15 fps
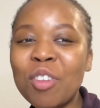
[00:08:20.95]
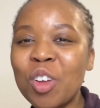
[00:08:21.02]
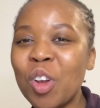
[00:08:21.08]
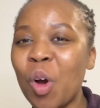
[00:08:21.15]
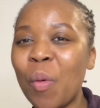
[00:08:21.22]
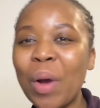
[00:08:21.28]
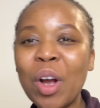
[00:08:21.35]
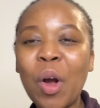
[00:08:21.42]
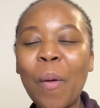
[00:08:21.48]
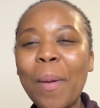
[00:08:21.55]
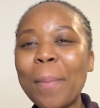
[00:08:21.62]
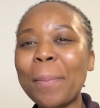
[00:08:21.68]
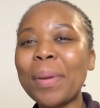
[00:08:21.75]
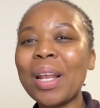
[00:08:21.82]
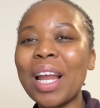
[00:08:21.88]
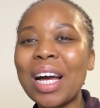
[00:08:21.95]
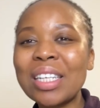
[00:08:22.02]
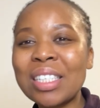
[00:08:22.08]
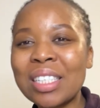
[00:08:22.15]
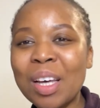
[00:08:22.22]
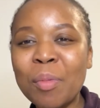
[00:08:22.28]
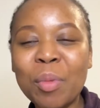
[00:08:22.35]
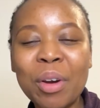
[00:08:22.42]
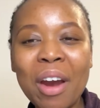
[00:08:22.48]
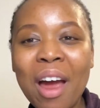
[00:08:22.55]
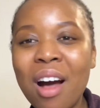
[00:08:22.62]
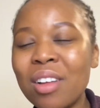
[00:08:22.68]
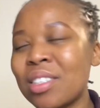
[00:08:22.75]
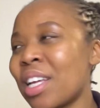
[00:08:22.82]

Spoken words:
and go and plant somewhere else.